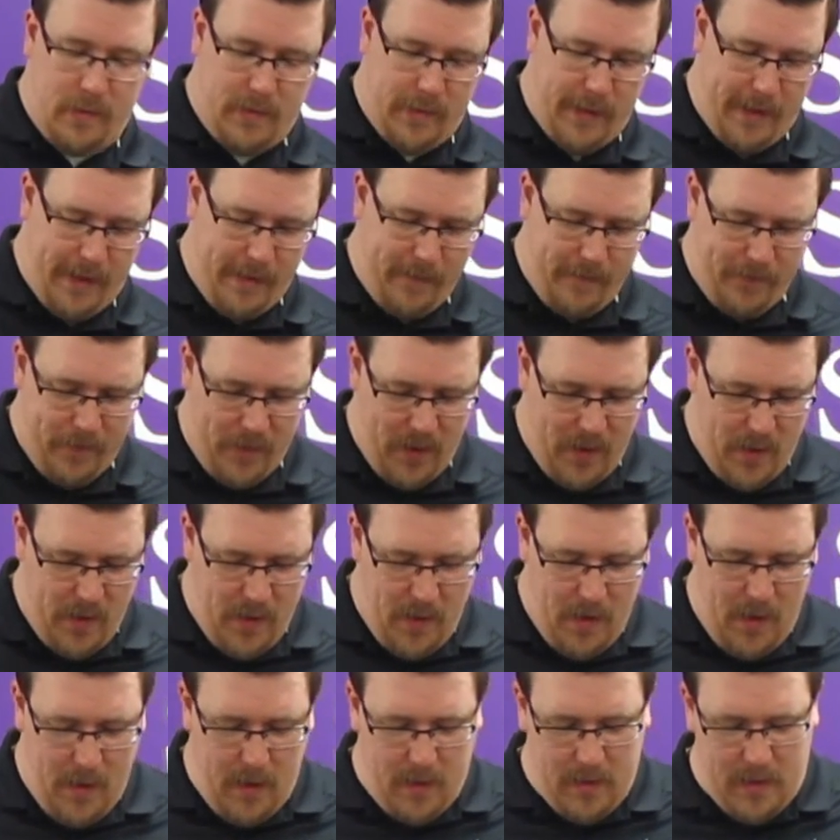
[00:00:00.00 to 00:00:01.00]
Okay?
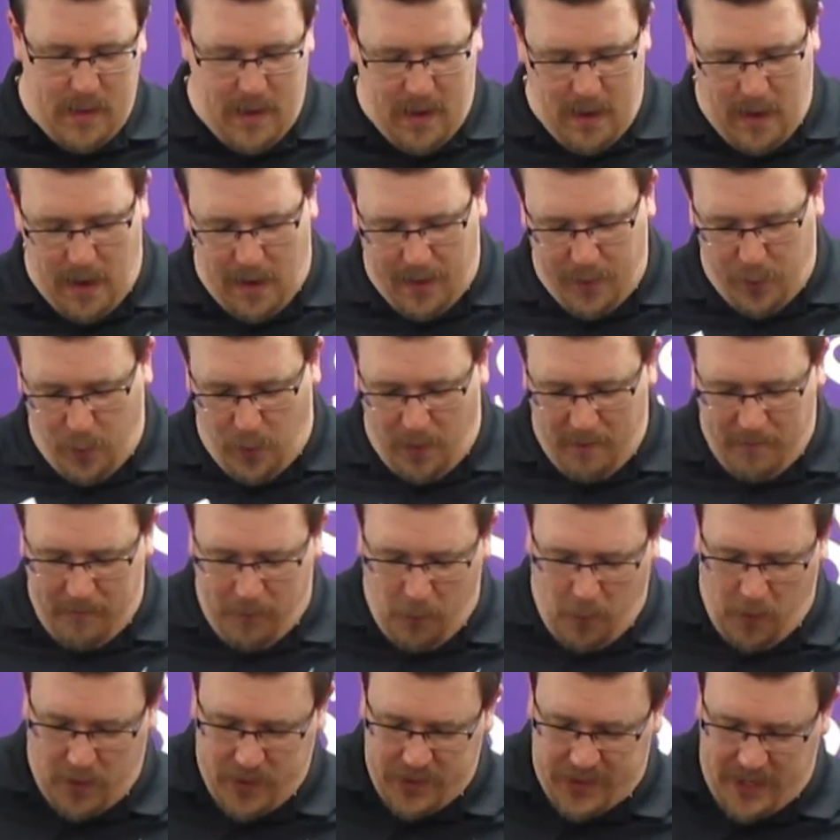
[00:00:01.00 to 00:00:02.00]
Then on to our
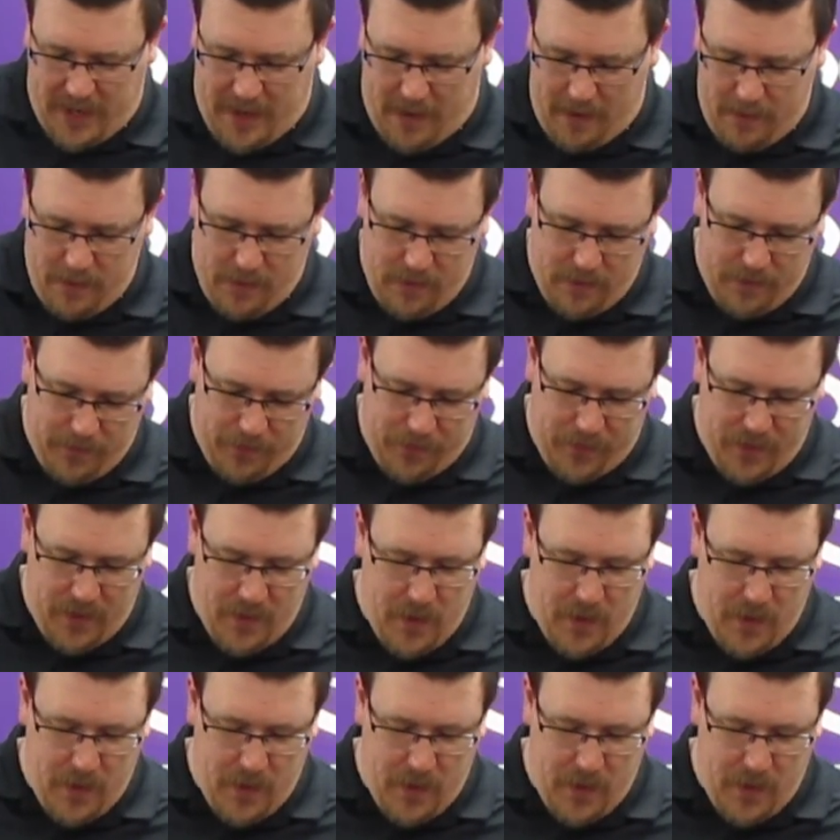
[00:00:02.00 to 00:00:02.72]
4 sound.